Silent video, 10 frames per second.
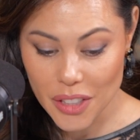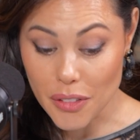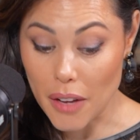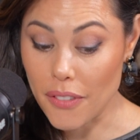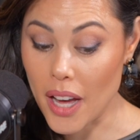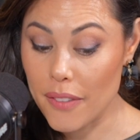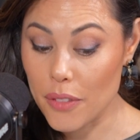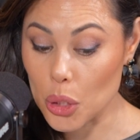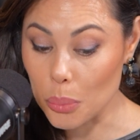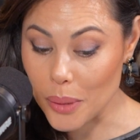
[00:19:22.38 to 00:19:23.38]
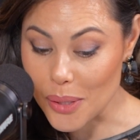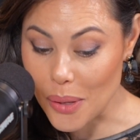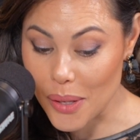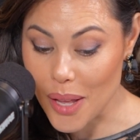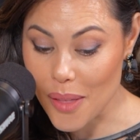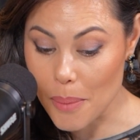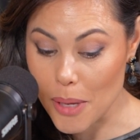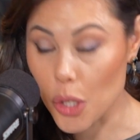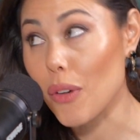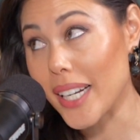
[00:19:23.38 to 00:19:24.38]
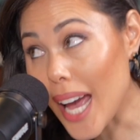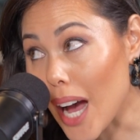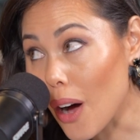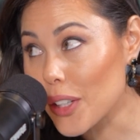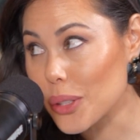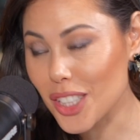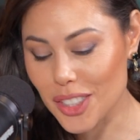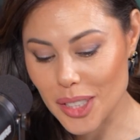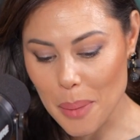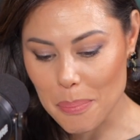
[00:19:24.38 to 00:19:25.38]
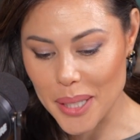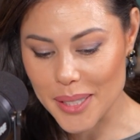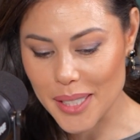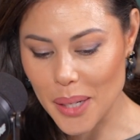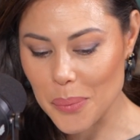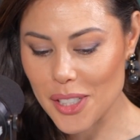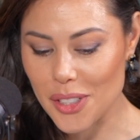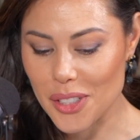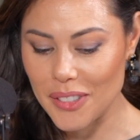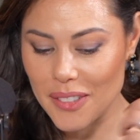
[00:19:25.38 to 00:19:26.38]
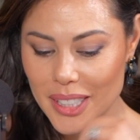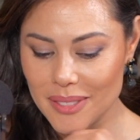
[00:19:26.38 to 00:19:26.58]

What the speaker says: You've got 5 lumpias on the menu right now. I know you change it up, but which is your favorite?